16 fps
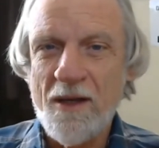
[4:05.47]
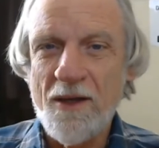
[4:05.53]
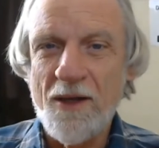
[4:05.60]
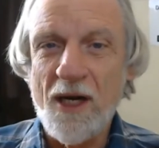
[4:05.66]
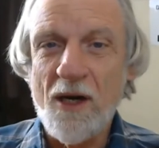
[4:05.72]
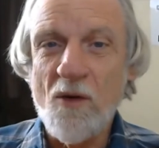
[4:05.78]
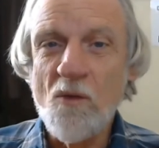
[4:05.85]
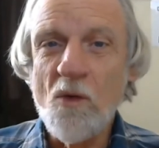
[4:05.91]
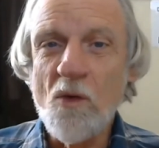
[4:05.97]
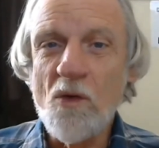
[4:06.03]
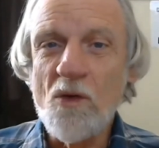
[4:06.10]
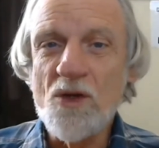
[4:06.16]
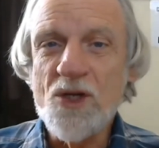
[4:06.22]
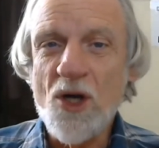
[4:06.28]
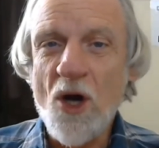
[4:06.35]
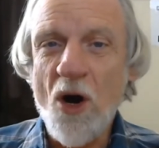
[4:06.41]
Their
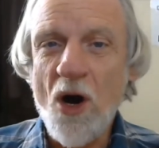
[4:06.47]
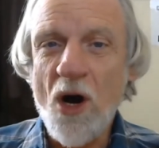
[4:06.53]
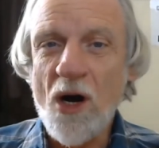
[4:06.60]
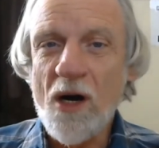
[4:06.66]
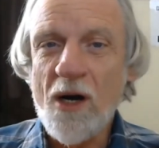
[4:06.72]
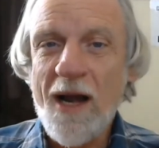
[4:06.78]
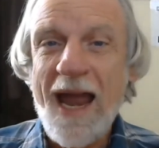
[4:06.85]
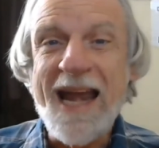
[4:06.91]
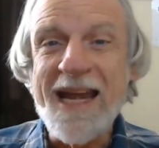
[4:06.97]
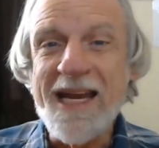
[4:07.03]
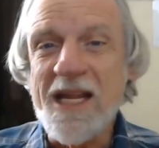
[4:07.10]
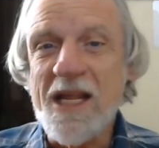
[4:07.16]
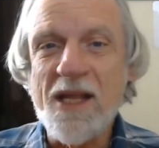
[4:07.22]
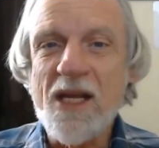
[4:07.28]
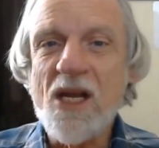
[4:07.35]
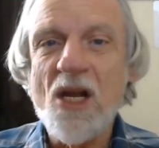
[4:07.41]
rules are
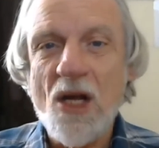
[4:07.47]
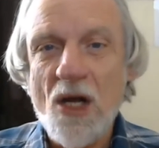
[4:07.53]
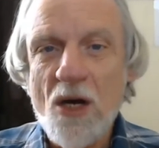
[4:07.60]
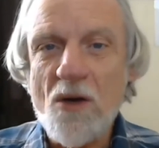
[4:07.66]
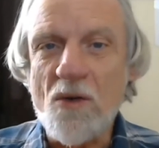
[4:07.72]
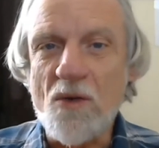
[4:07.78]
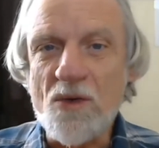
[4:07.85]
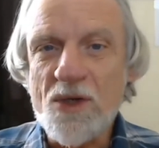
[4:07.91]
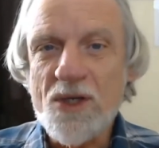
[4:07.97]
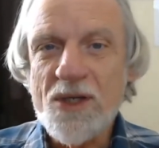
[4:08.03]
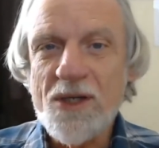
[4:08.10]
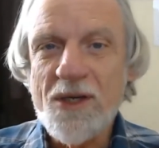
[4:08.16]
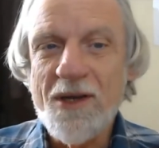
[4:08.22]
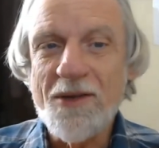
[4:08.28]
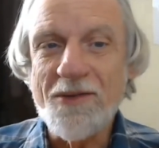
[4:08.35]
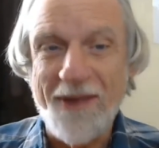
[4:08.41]
anything goes.